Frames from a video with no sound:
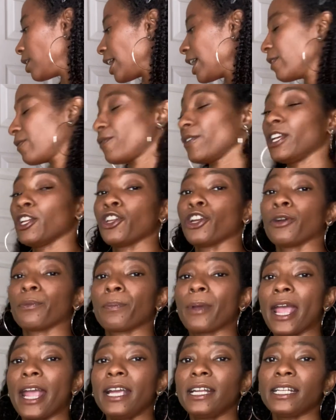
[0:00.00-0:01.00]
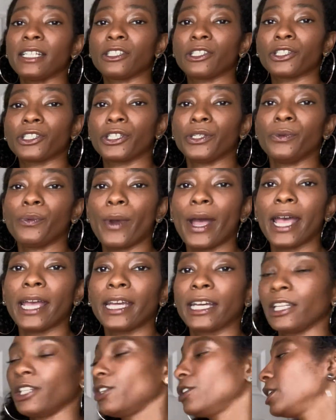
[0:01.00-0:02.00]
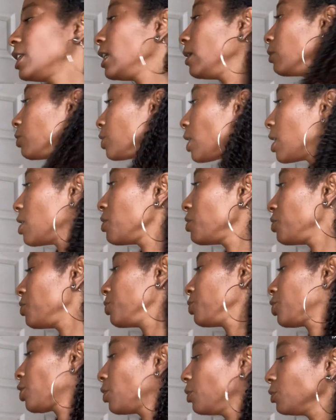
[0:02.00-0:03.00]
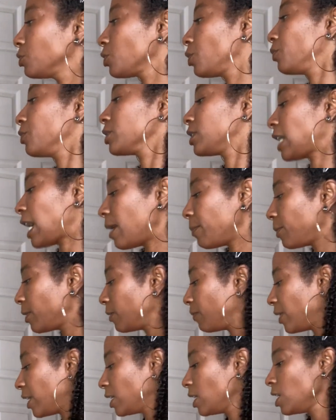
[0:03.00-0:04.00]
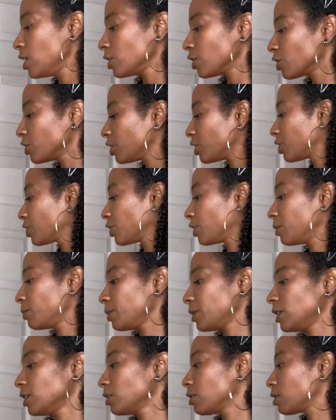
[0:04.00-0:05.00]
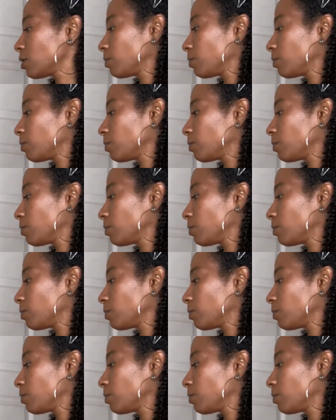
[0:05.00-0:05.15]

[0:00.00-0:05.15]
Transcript: If your paint is too wet and you keep trying to do coats over top of it, you're just going to be